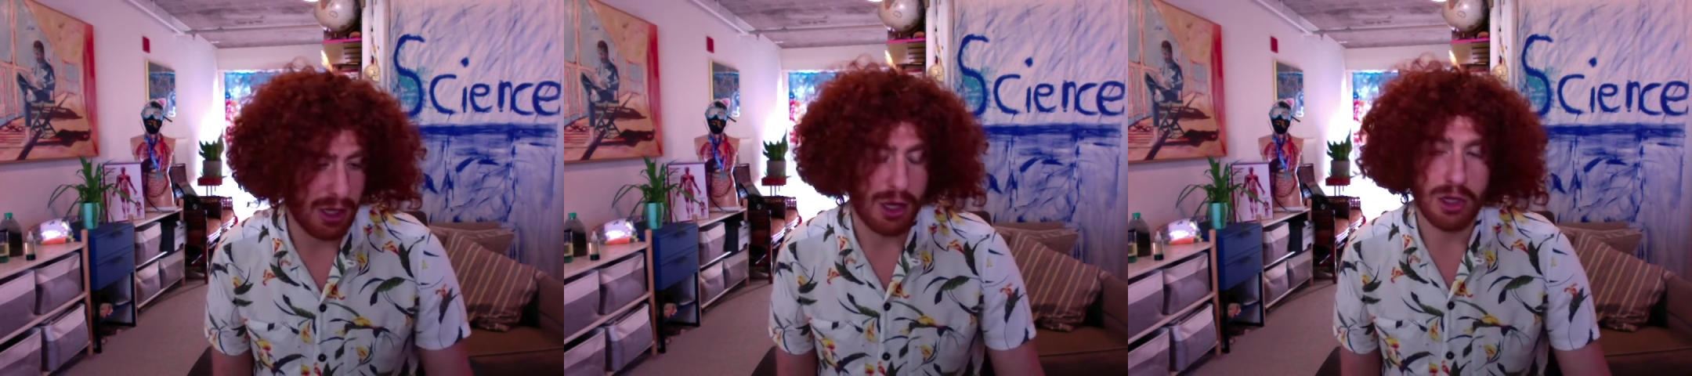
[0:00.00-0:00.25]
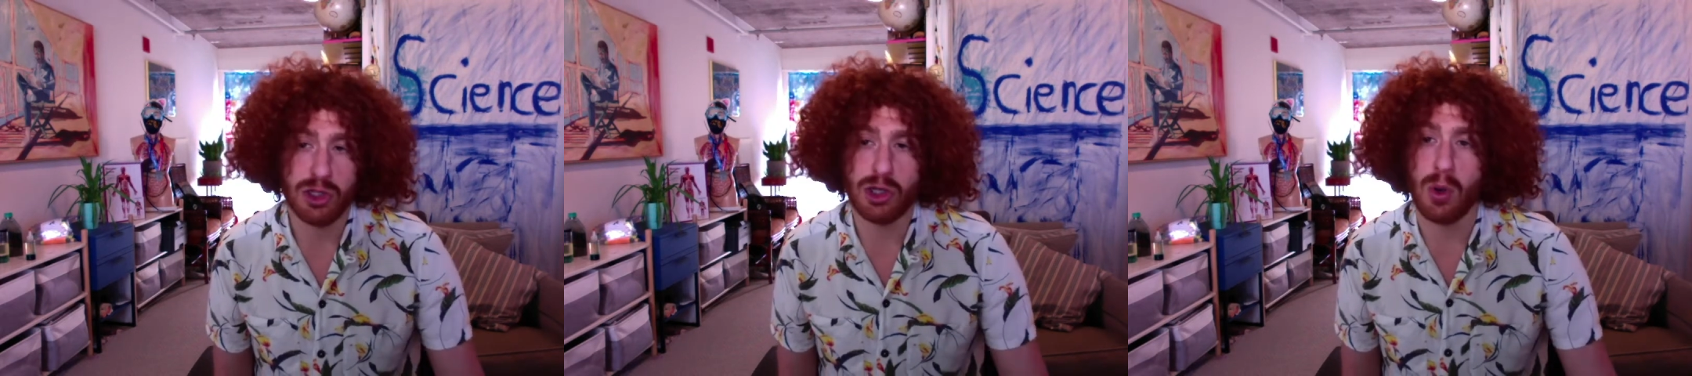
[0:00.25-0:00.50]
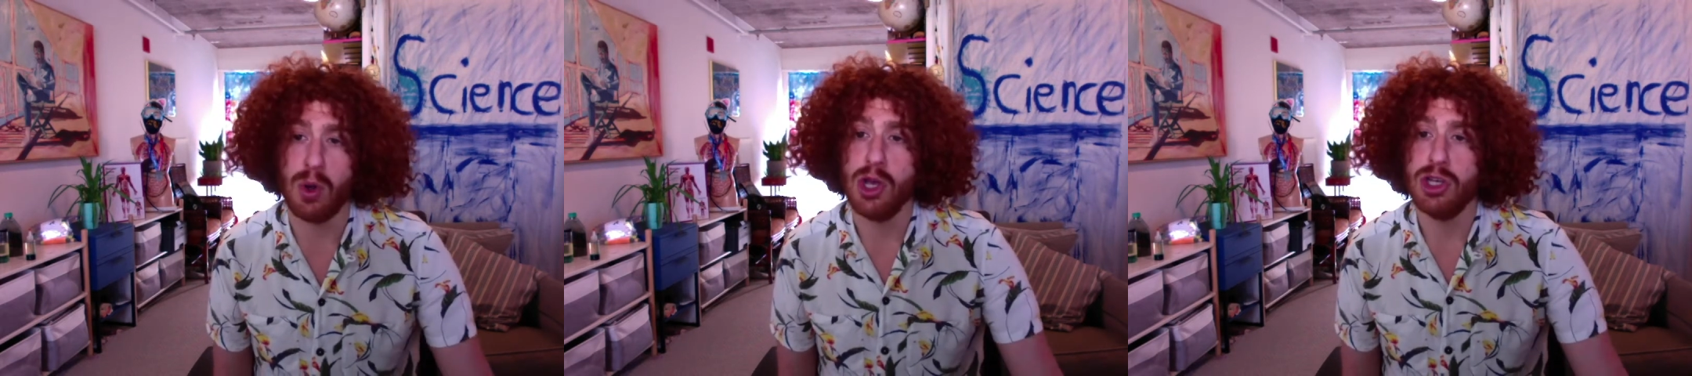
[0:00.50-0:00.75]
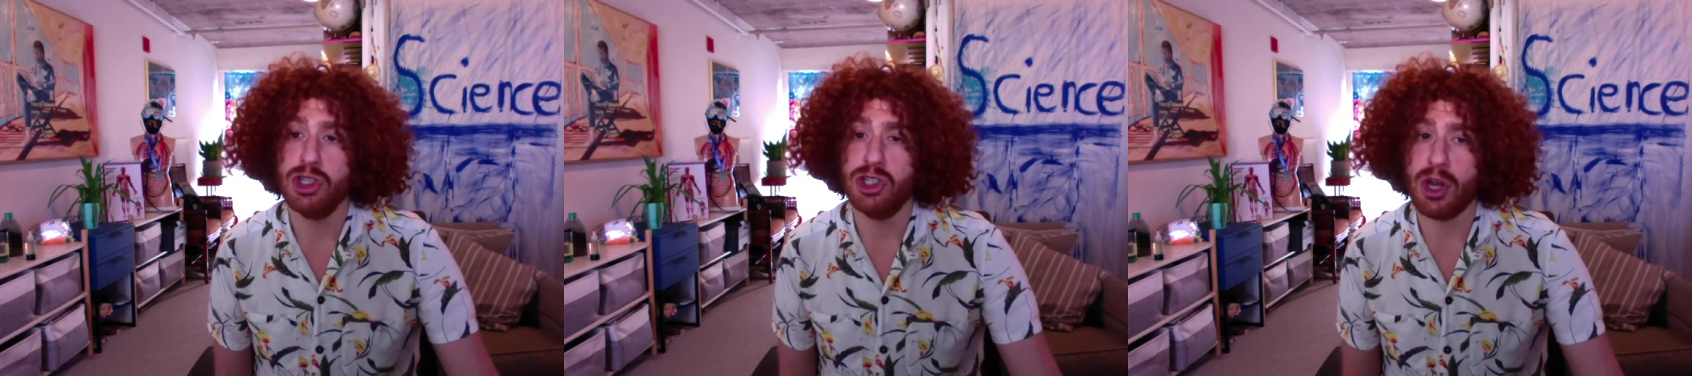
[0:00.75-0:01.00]
So,
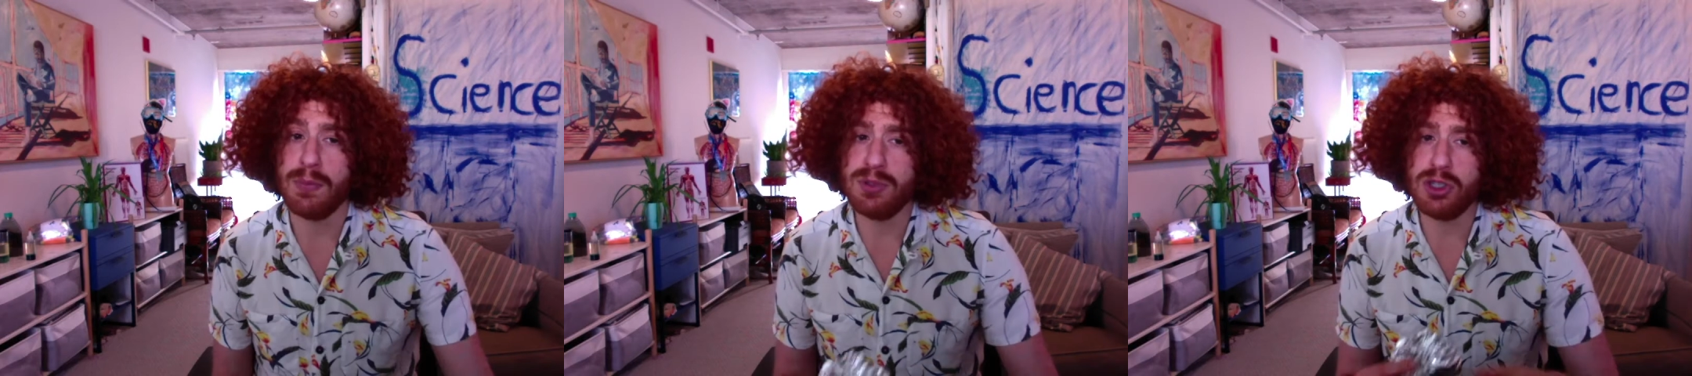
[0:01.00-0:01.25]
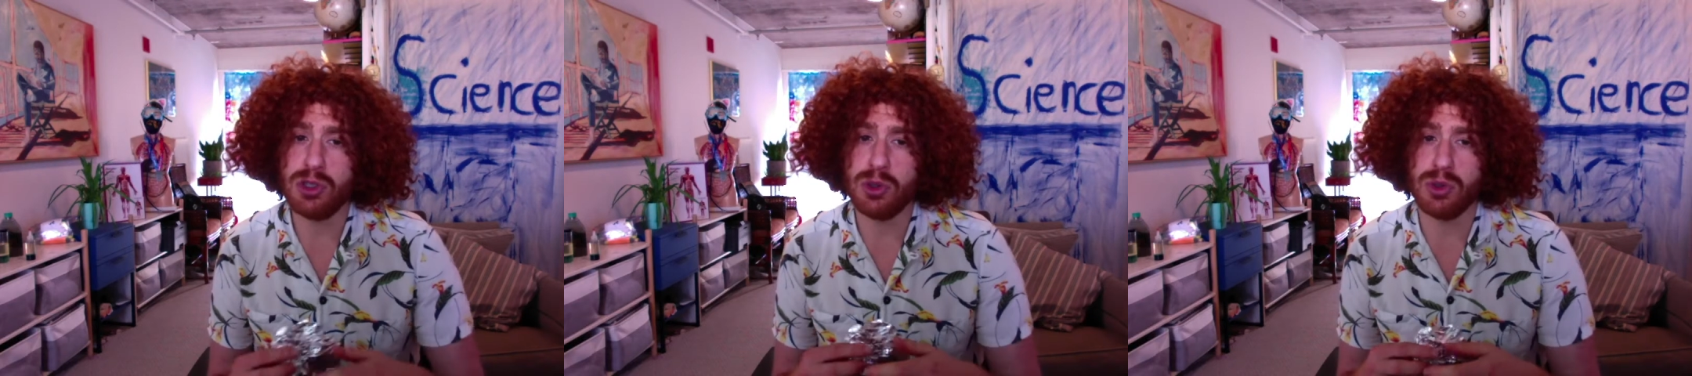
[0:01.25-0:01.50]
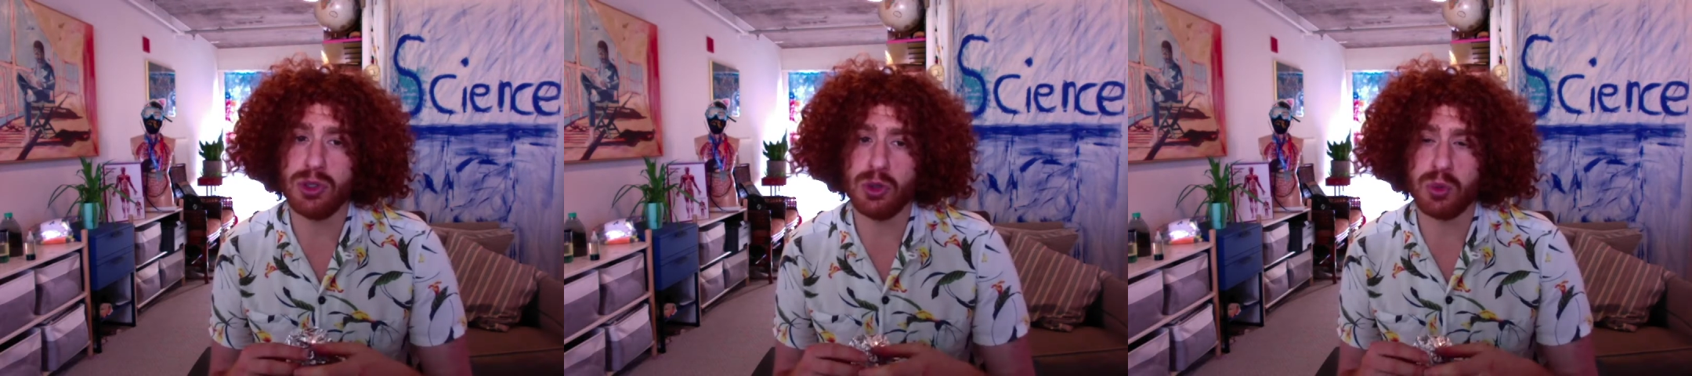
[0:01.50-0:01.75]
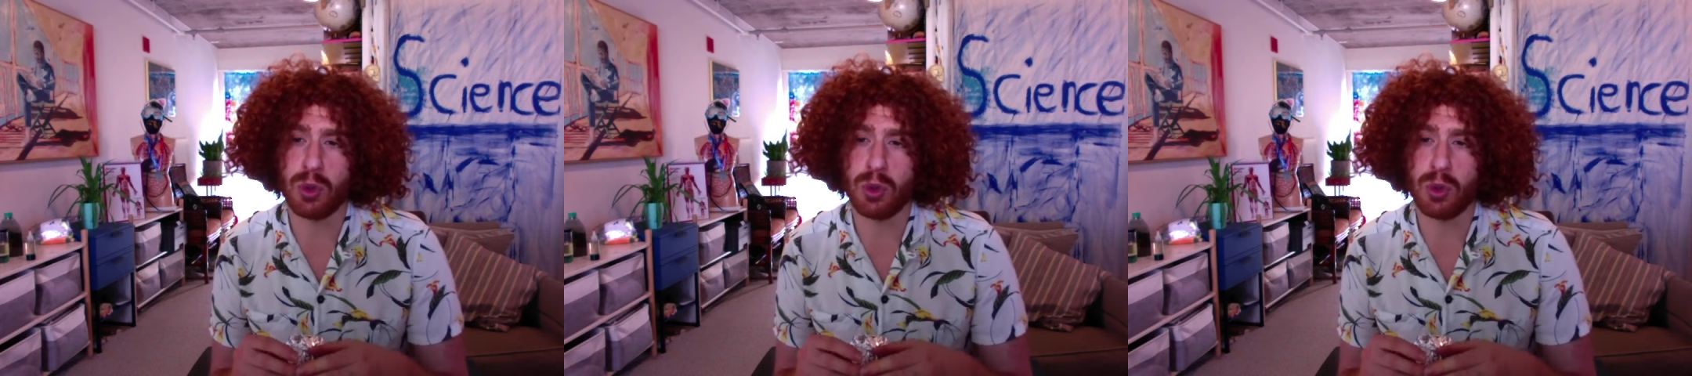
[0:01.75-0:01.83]
some students were